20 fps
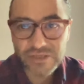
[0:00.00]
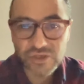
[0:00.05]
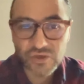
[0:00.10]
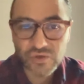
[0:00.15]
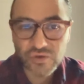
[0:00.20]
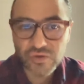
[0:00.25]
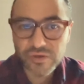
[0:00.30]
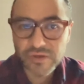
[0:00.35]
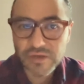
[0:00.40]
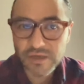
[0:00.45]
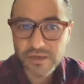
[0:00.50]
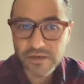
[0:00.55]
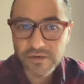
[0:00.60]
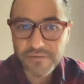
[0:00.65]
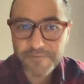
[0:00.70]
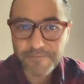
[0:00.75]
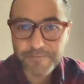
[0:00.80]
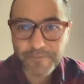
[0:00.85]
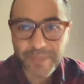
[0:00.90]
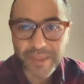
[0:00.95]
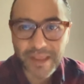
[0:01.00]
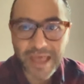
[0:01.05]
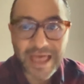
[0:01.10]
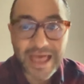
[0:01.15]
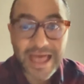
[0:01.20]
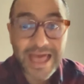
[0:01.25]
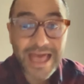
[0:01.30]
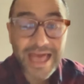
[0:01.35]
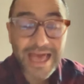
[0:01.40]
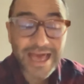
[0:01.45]
you could hear,
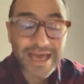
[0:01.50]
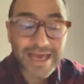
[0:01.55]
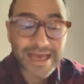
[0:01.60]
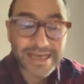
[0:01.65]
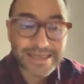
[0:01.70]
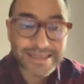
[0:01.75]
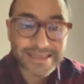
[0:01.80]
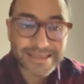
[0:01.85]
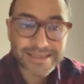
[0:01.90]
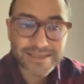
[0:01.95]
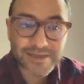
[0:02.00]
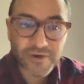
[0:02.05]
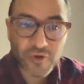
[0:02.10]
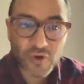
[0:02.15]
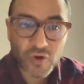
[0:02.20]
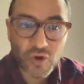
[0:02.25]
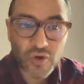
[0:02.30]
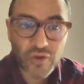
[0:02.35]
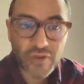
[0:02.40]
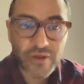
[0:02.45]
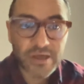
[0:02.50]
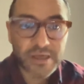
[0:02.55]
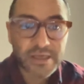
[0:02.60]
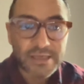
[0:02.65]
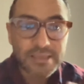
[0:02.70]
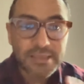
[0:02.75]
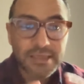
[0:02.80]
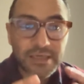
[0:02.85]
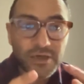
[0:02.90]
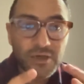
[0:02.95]
steroid
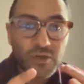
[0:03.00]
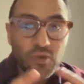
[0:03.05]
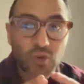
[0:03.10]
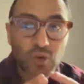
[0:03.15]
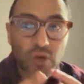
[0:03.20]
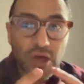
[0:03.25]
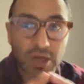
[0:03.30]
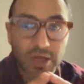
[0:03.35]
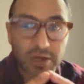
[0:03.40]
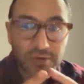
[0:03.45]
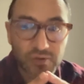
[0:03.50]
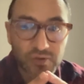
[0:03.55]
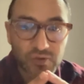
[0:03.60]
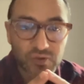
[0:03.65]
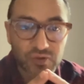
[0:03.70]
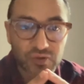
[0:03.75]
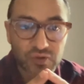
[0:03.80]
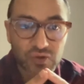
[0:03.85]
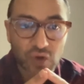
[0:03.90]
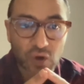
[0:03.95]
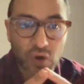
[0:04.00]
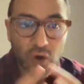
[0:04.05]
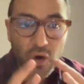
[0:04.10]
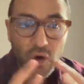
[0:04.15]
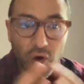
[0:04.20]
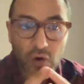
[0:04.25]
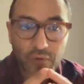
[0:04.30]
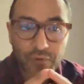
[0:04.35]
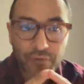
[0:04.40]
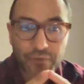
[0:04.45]
is the nucleus
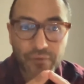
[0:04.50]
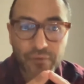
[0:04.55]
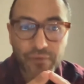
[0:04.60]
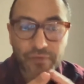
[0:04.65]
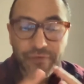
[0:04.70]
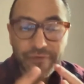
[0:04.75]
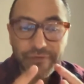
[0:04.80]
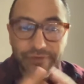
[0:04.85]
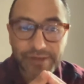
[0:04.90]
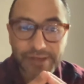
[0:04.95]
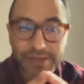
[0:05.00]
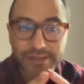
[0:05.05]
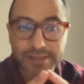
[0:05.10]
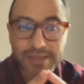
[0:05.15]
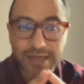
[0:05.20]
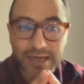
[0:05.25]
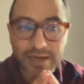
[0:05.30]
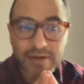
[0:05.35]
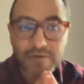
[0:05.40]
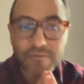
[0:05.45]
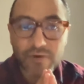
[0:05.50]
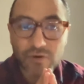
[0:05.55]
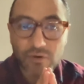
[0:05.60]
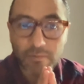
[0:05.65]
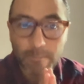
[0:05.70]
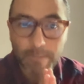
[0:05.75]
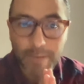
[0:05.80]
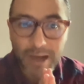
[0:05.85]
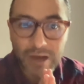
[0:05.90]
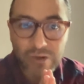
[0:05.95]
of these kind of
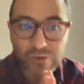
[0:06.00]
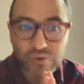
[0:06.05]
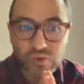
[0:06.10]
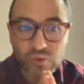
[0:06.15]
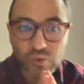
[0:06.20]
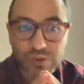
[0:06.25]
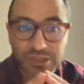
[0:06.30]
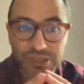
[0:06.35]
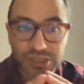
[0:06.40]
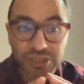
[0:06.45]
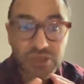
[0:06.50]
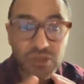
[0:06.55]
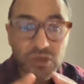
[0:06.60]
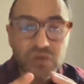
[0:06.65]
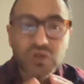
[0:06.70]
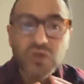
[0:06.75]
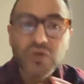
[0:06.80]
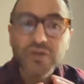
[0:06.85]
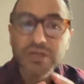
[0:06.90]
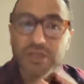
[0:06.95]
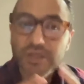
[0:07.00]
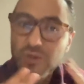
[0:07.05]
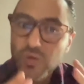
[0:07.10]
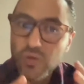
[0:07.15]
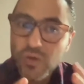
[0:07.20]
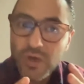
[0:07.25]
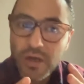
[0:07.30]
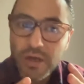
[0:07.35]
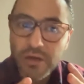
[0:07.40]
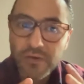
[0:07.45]
compounds, which is also the
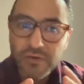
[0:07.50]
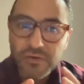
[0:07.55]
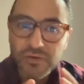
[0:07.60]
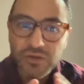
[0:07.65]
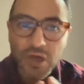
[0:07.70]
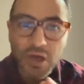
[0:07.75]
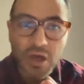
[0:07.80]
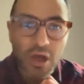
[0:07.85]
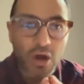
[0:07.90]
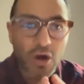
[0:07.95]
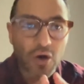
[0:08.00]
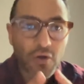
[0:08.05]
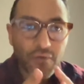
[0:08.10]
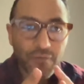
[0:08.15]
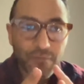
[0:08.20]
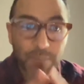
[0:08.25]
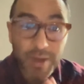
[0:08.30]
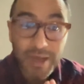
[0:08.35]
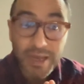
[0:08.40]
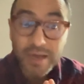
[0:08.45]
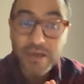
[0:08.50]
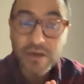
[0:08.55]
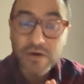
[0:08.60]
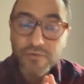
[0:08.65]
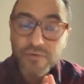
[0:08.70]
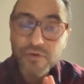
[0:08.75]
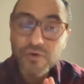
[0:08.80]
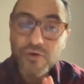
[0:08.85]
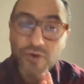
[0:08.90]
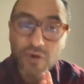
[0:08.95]
nucleus of many
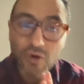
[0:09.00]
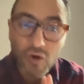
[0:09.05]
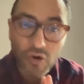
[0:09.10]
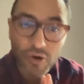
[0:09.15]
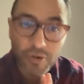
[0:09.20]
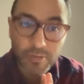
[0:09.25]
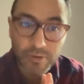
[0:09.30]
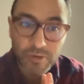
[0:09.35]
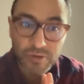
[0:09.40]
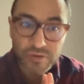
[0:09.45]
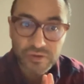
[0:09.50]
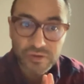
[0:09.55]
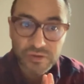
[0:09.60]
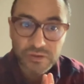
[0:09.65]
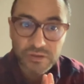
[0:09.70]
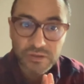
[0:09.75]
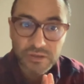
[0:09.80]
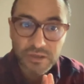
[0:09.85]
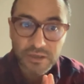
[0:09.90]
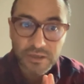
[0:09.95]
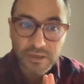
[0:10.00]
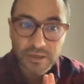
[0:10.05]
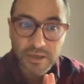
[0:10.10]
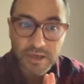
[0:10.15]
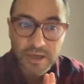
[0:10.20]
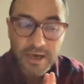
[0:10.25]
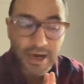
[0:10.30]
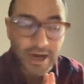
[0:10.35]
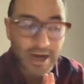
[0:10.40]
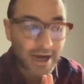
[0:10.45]
of your hormones.
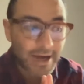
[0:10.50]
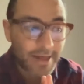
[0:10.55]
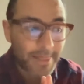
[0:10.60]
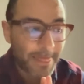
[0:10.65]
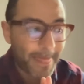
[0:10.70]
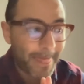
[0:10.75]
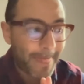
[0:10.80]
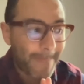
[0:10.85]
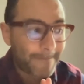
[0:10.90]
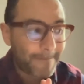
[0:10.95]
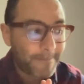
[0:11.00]
And